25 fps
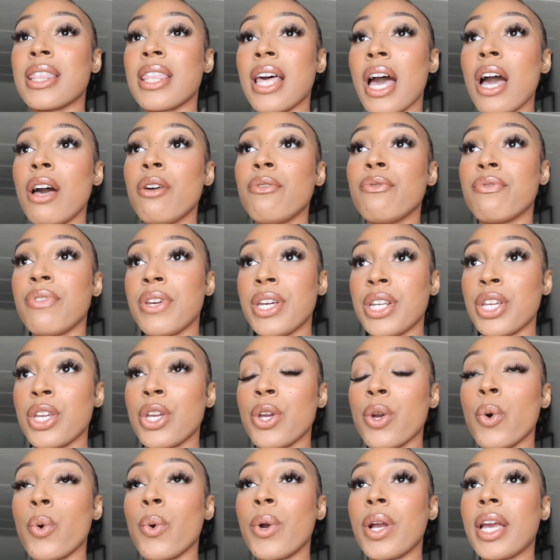that
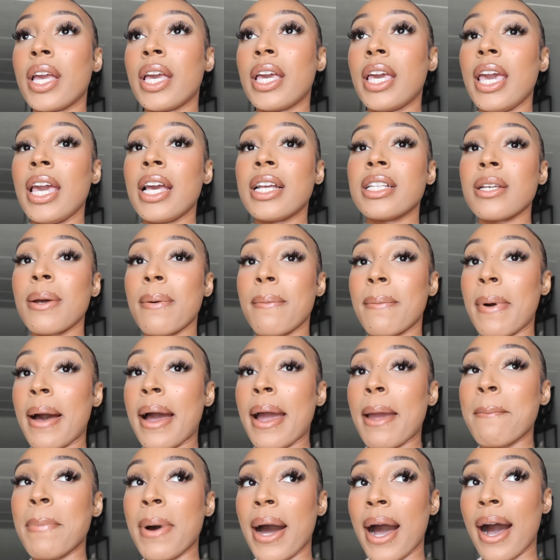video kicked
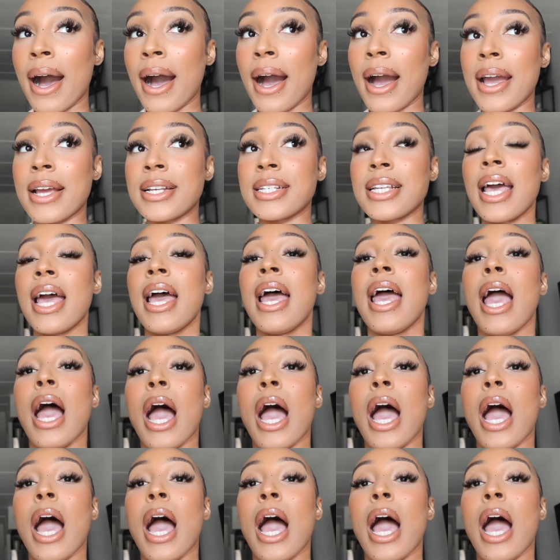my behind